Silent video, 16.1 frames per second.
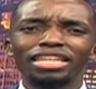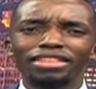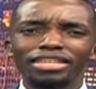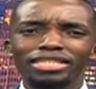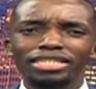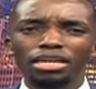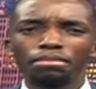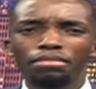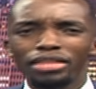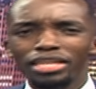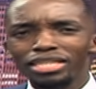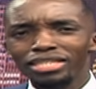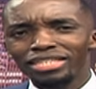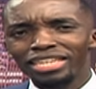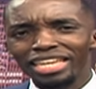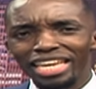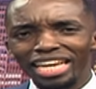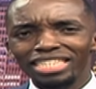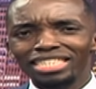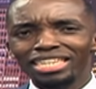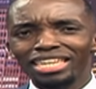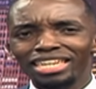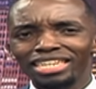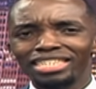the same things he
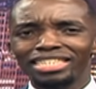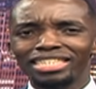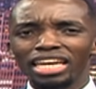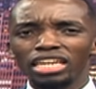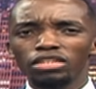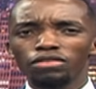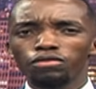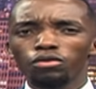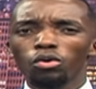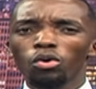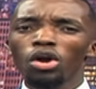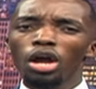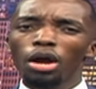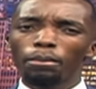gets criticized for